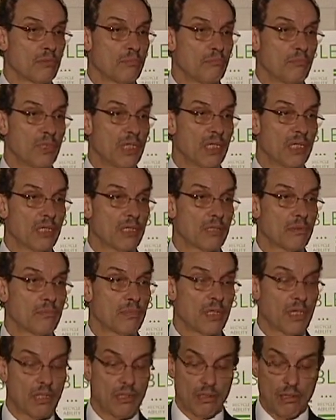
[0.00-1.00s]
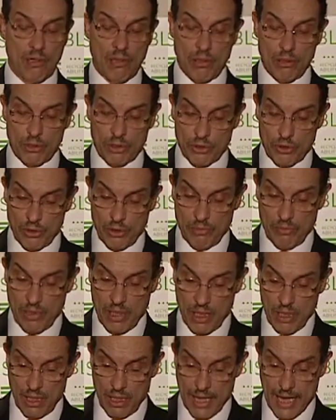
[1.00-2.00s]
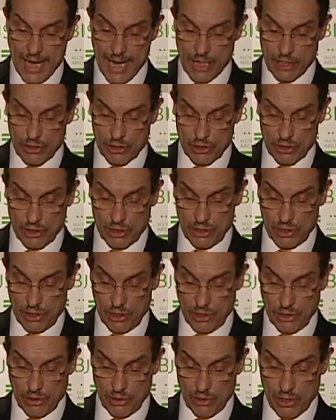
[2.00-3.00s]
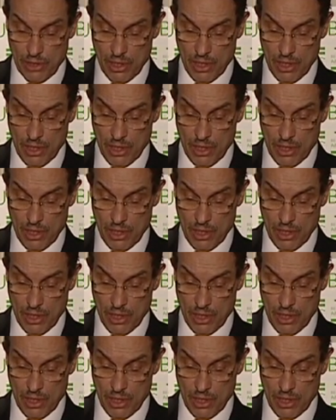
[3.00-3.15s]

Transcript: medium, and long-term actions in here,